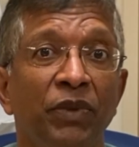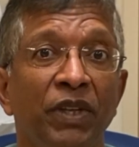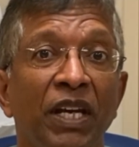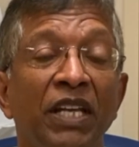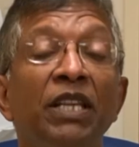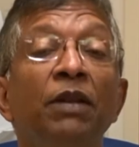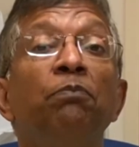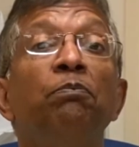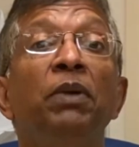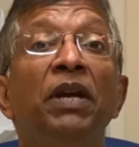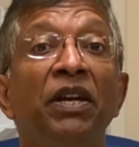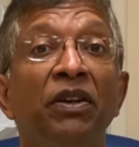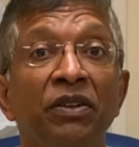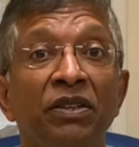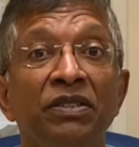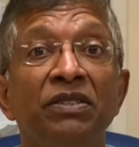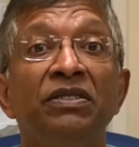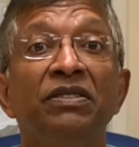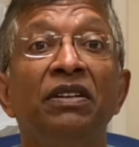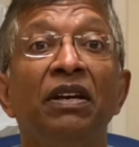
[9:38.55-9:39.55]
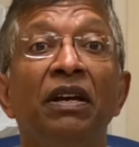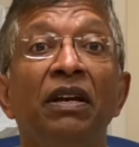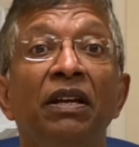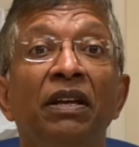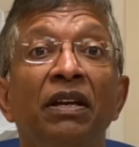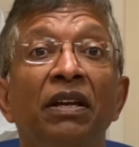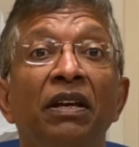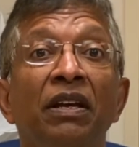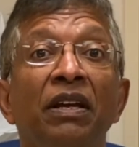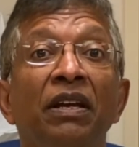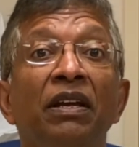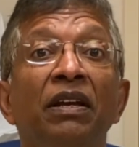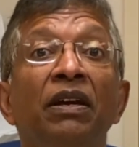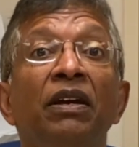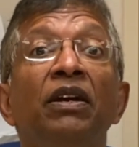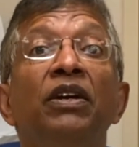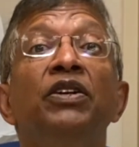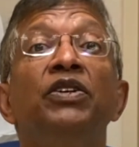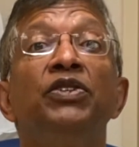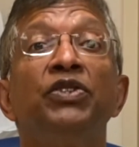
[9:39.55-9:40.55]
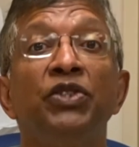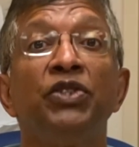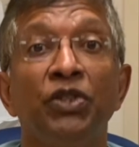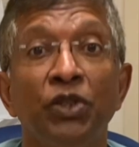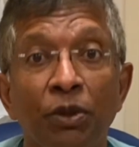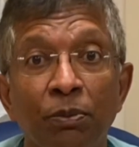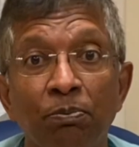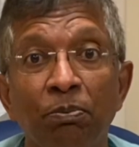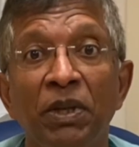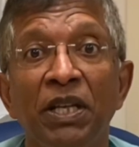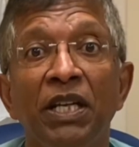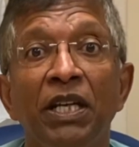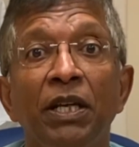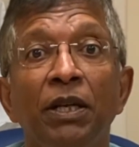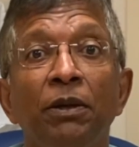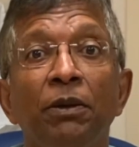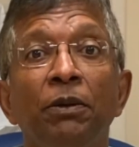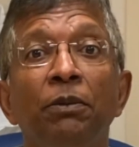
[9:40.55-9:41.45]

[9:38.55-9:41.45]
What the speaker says: And the parents should be